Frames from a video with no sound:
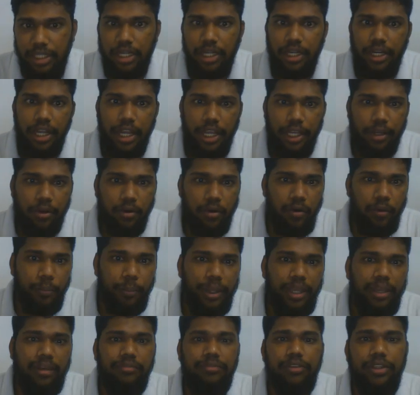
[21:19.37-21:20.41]

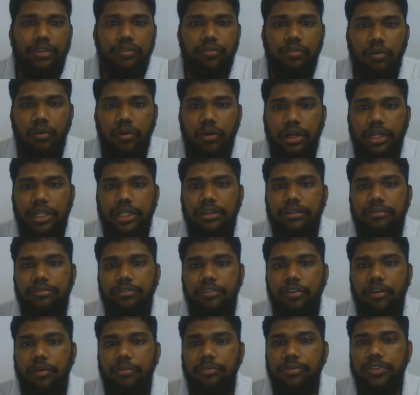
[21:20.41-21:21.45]
Dichromate with water
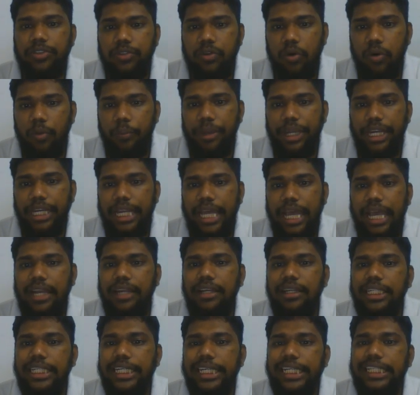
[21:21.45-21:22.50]
forms chromate
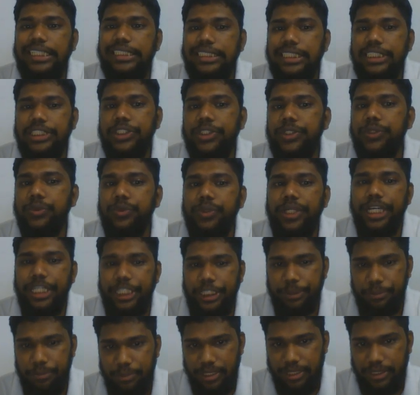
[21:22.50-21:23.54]
and releases
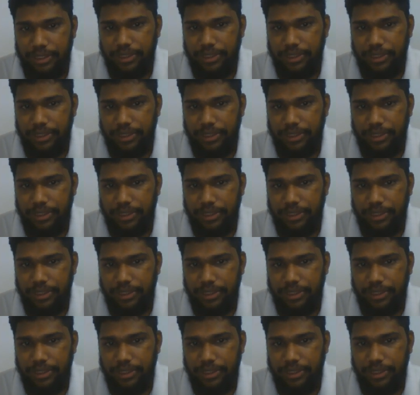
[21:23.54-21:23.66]
2H+.